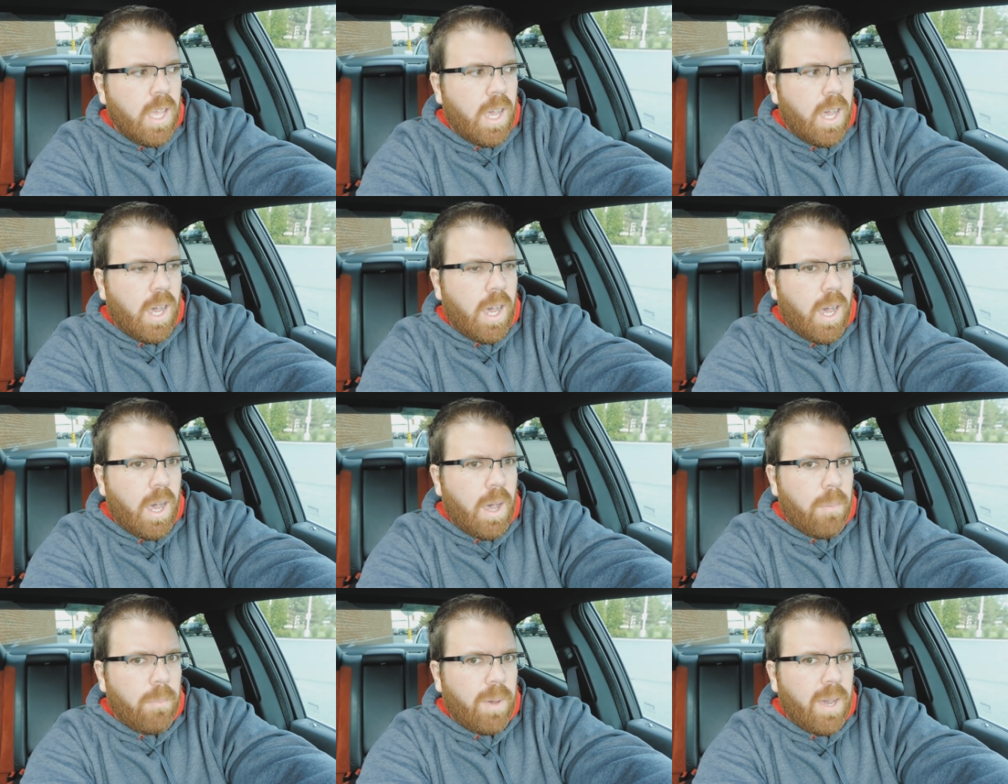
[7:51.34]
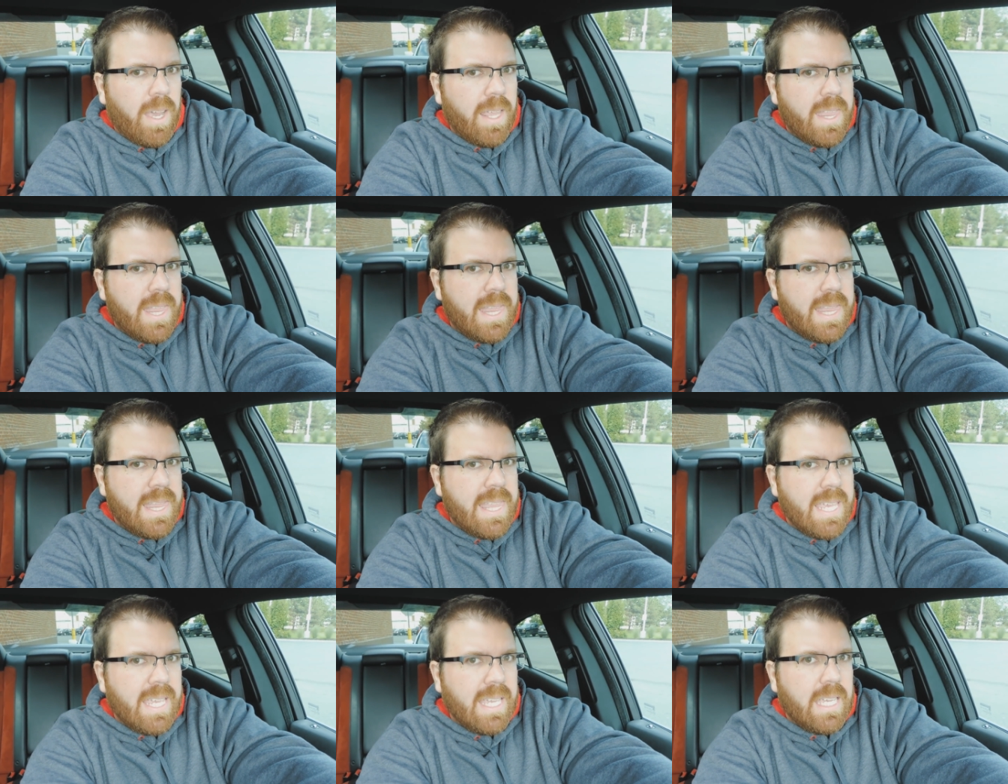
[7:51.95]
I
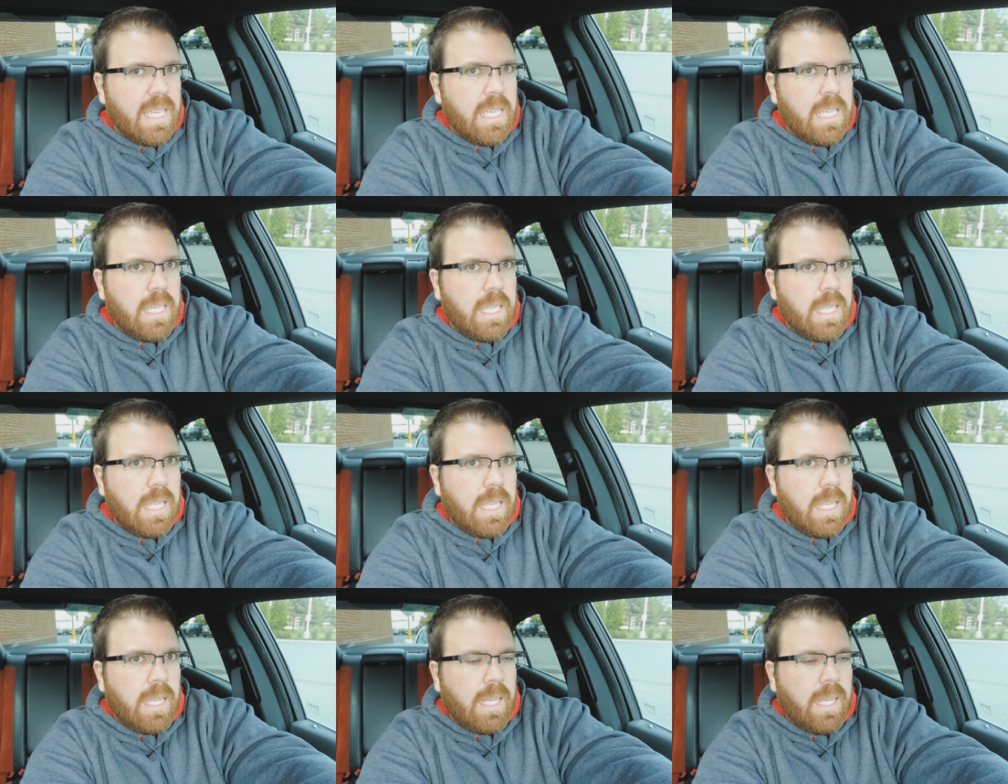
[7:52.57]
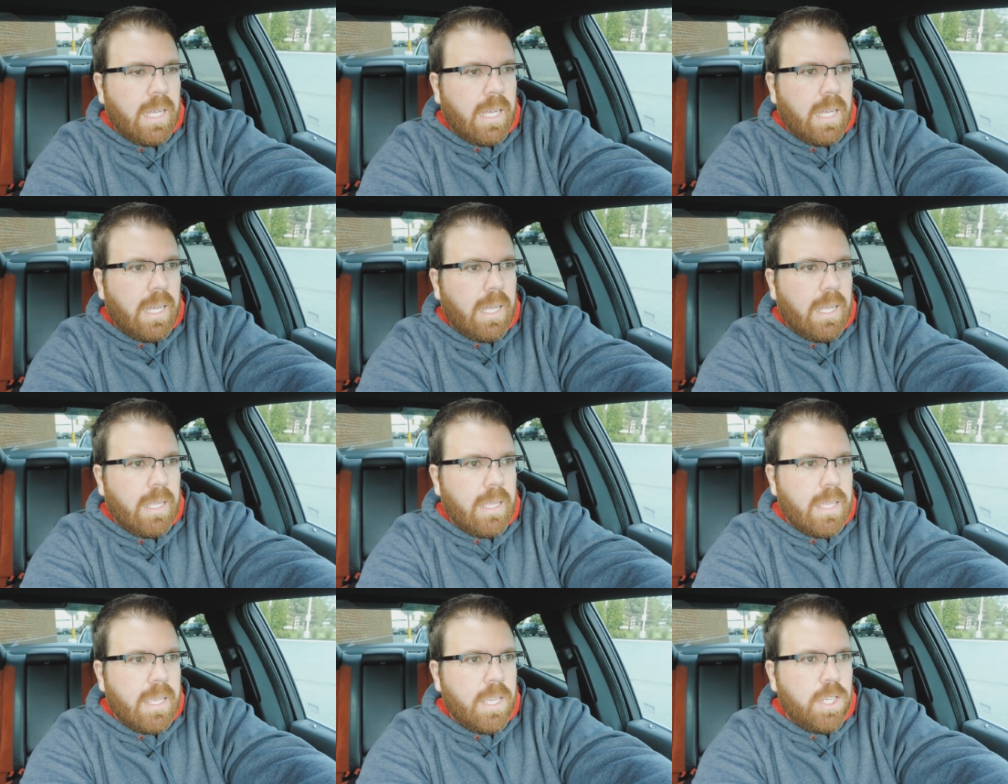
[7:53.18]
think
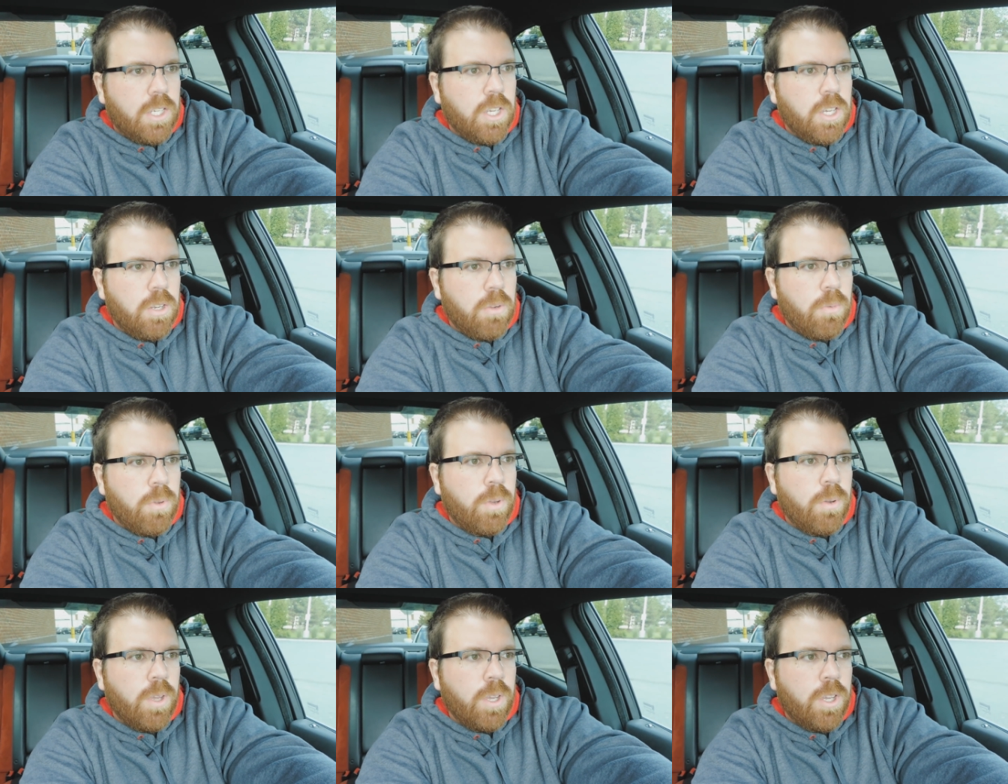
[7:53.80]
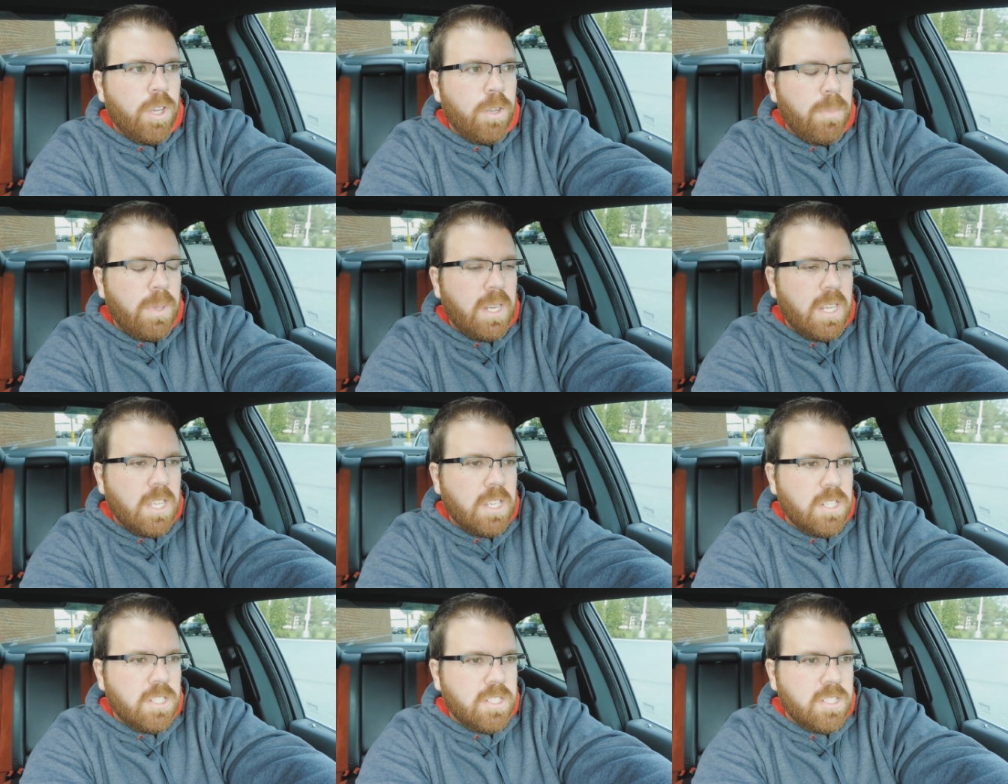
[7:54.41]
it could be an
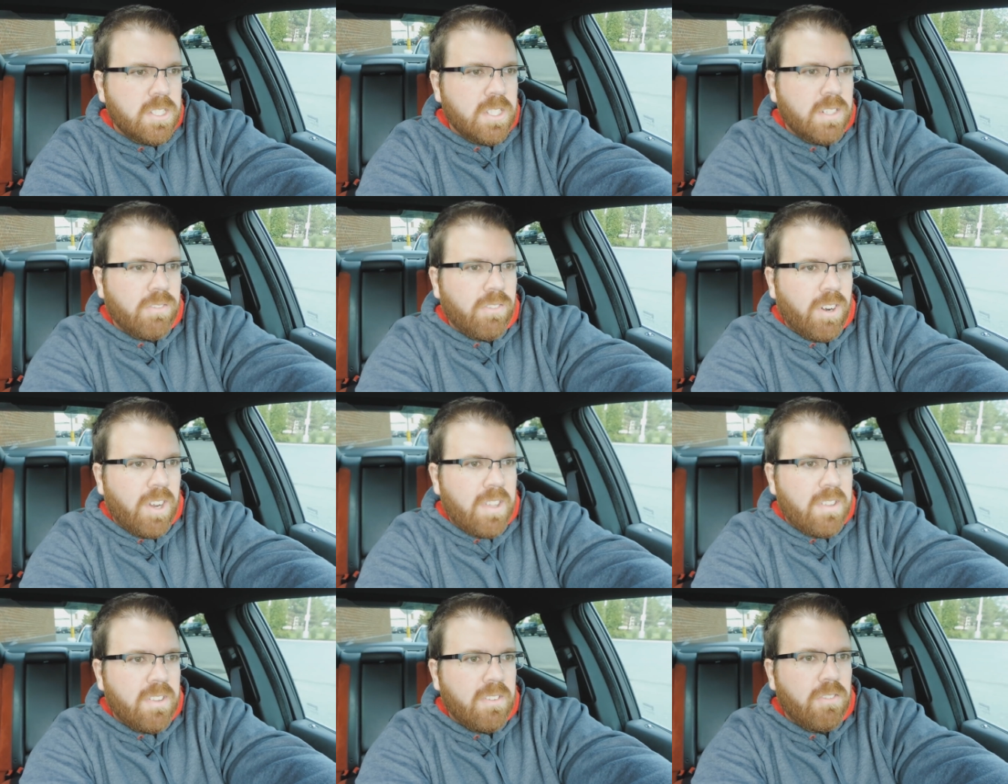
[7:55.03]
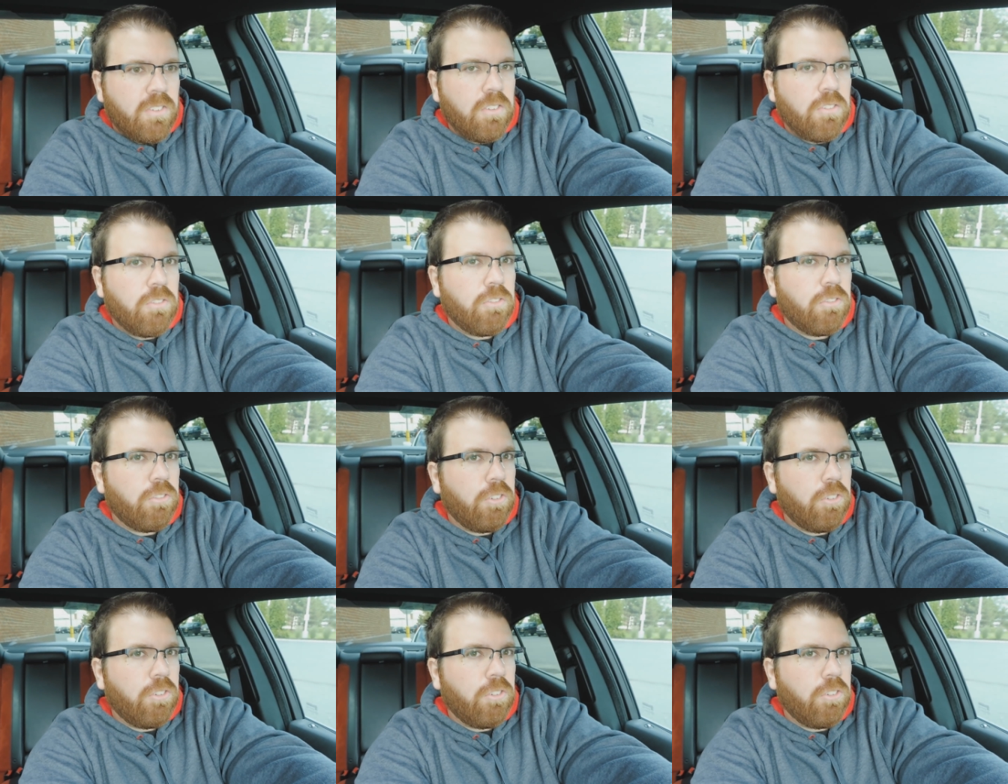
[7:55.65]
interesting race if he